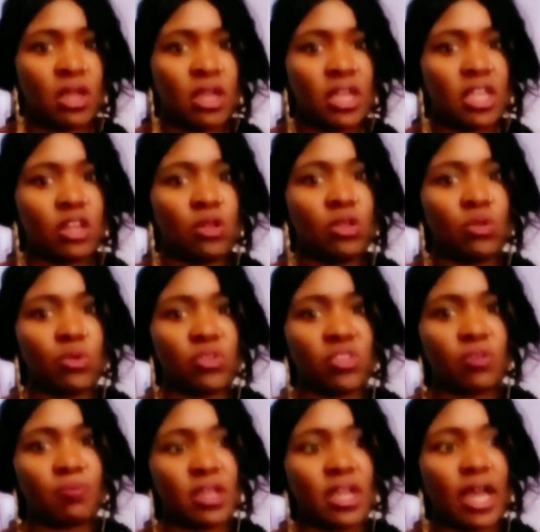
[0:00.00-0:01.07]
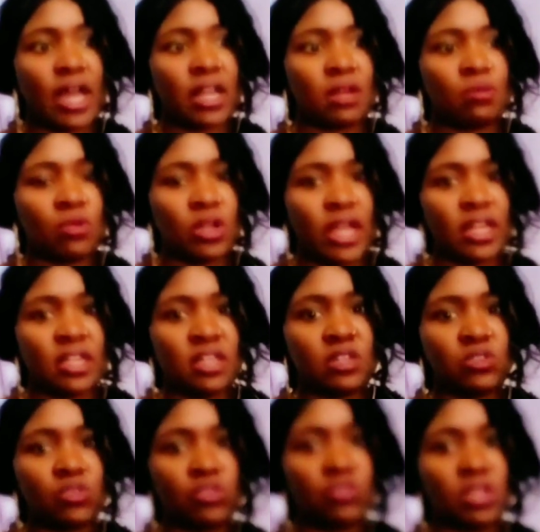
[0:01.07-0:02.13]
he knew he was a big animal and he
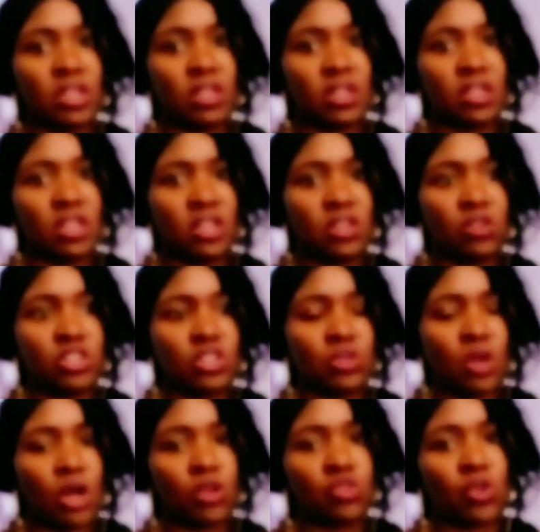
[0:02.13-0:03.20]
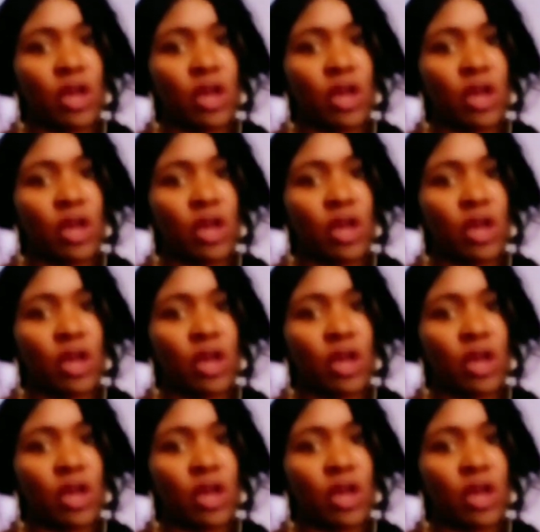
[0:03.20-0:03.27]
did not know how to